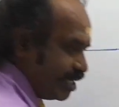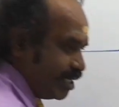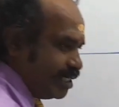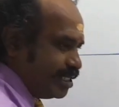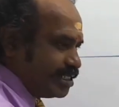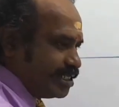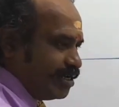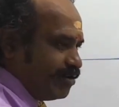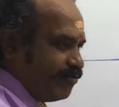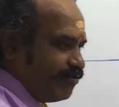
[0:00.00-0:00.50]
that
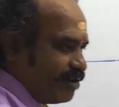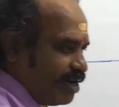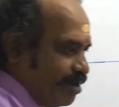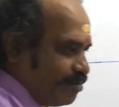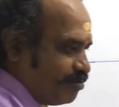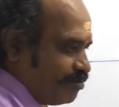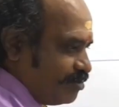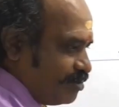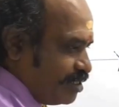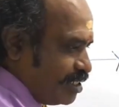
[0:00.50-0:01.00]
is
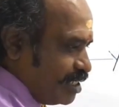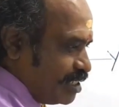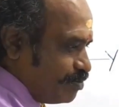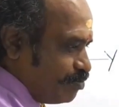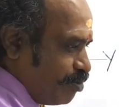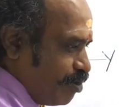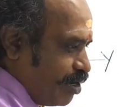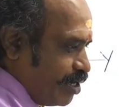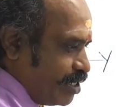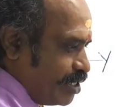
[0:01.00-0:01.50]
from this
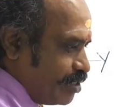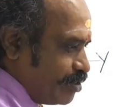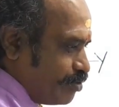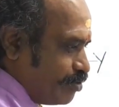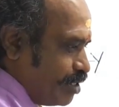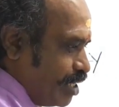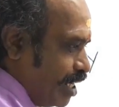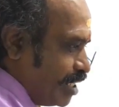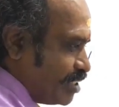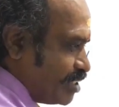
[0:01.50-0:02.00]
point to
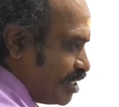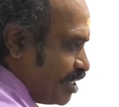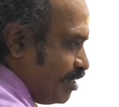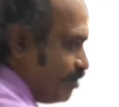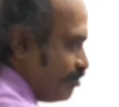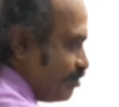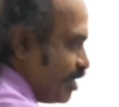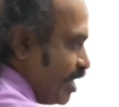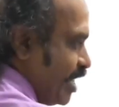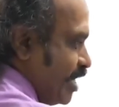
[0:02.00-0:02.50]
the
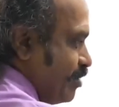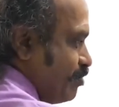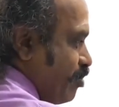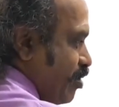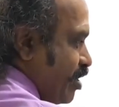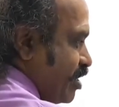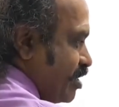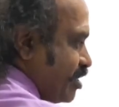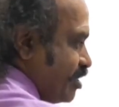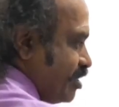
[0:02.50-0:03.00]
extreme right
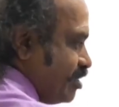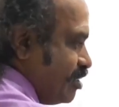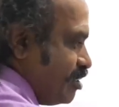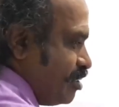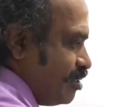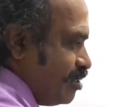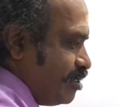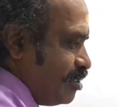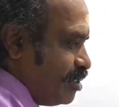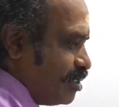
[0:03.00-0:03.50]
point.
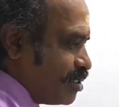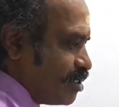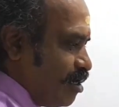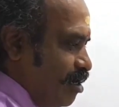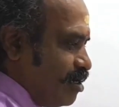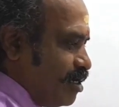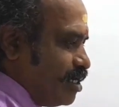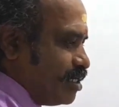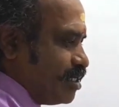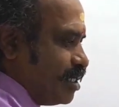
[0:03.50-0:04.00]
It's
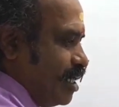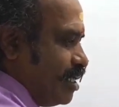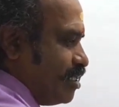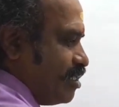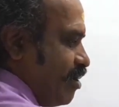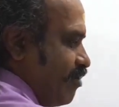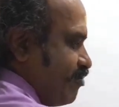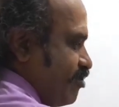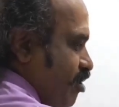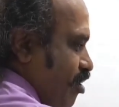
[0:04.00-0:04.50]
called as the
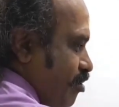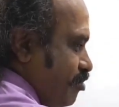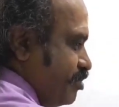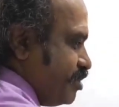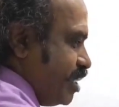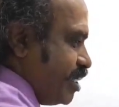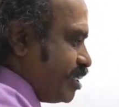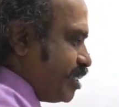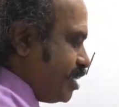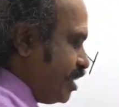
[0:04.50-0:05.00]
length of the
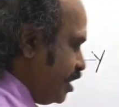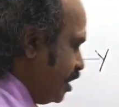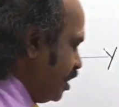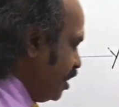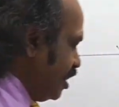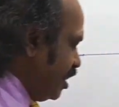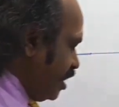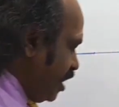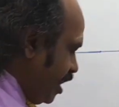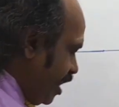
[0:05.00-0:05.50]
object,
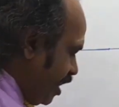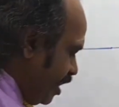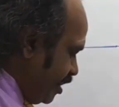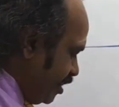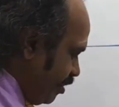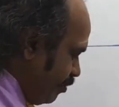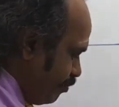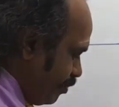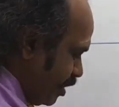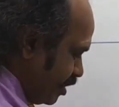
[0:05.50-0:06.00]

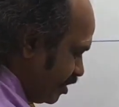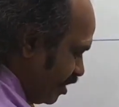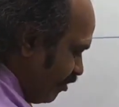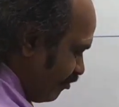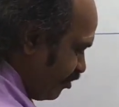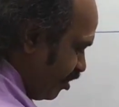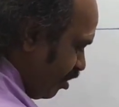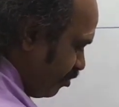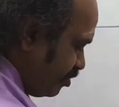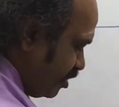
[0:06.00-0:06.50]
and the breadth
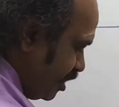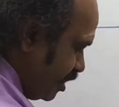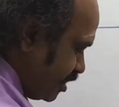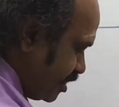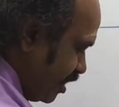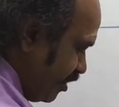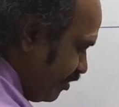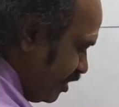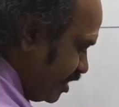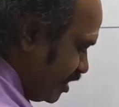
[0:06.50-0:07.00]
of the object
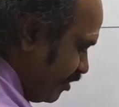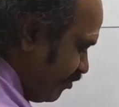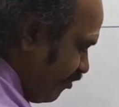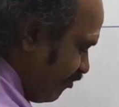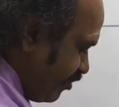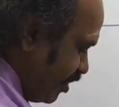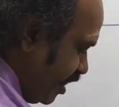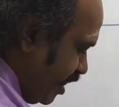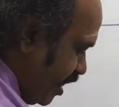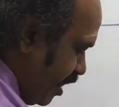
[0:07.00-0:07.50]
is given as
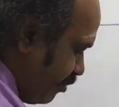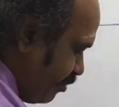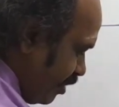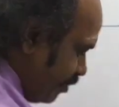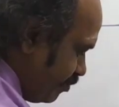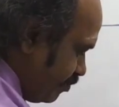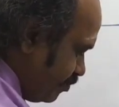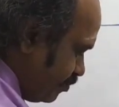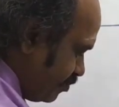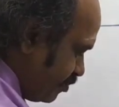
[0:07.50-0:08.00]
50
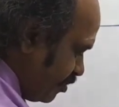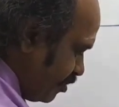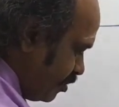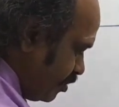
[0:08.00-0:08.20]
mm.